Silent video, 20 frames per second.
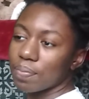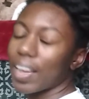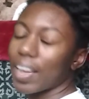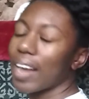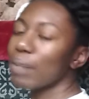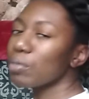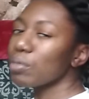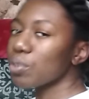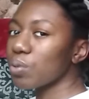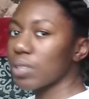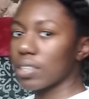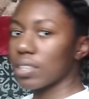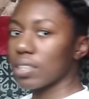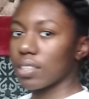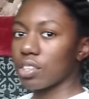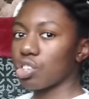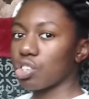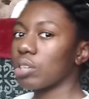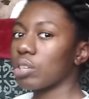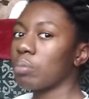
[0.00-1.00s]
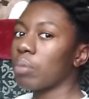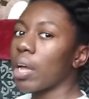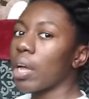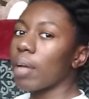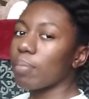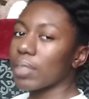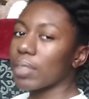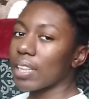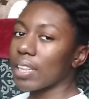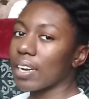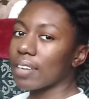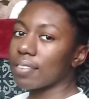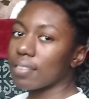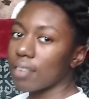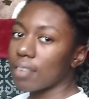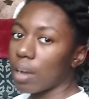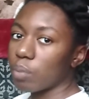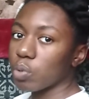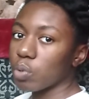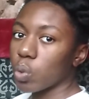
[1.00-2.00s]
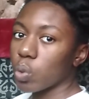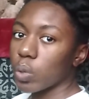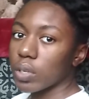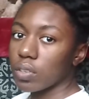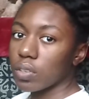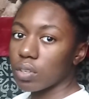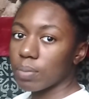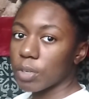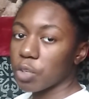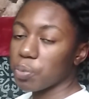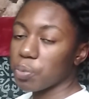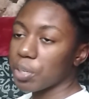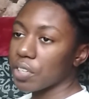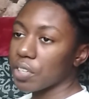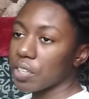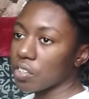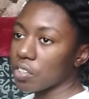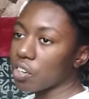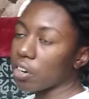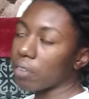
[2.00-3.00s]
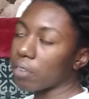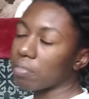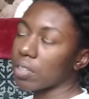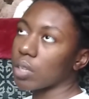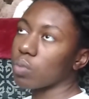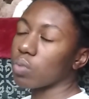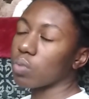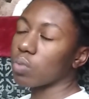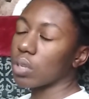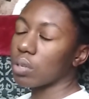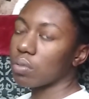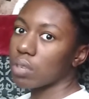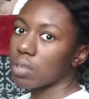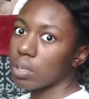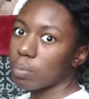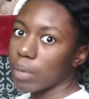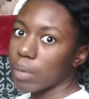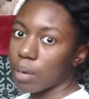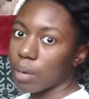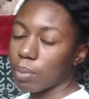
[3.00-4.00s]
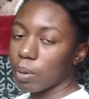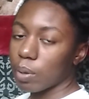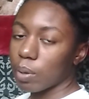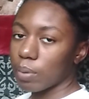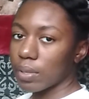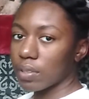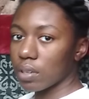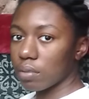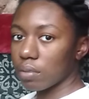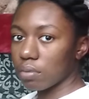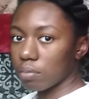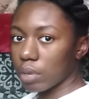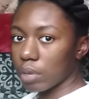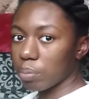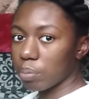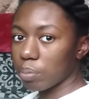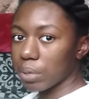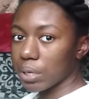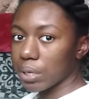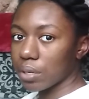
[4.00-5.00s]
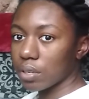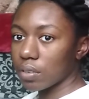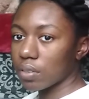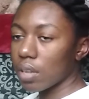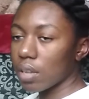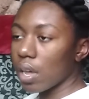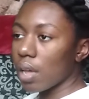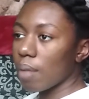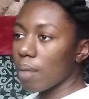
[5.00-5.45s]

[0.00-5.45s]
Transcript: I was going to the gym, but then I stopped going so much because I started feeling really, really bad about myself and my appearance.